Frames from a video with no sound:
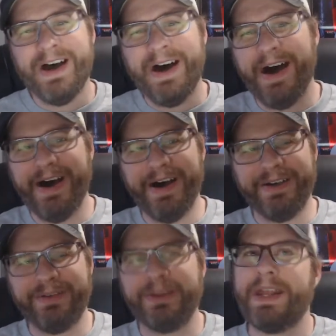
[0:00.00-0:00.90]

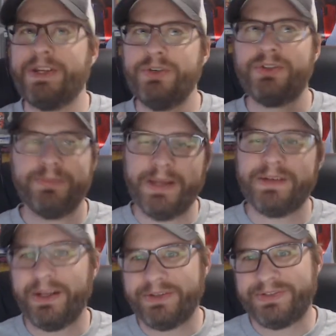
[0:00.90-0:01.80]
Well, not huge, but
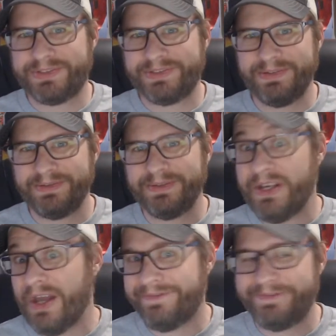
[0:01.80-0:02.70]
it's
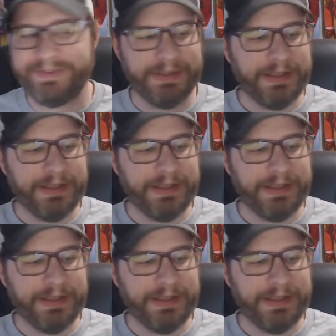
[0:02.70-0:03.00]
enough.